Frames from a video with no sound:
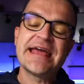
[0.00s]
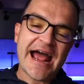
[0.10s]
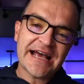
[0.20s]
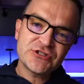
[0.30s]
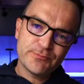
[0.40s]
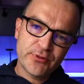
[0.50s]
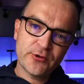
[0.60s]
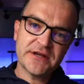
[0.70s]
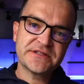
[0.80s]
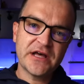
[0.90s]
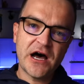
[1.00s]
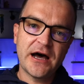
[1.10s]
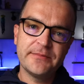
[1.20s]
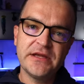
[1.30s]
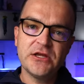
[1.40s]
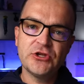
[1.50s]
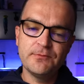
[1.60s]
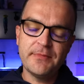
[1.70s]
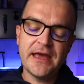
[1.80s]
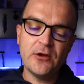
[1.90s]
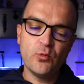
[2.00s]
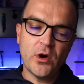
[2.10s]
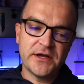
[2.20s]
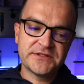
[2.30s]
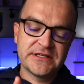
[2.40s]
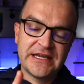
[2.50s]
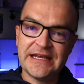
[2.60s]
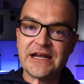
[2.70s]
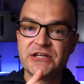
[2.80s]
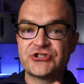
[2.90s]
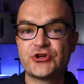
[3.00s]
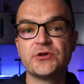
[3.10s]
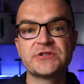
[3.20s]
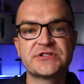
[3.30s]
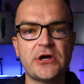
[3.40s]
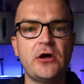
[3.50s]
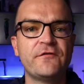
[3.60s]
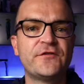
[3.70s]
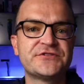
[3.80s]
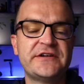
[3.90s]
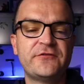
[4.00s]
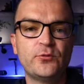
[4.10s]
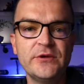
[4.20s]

As you progress in the hobby, you may want to get a certain salt for different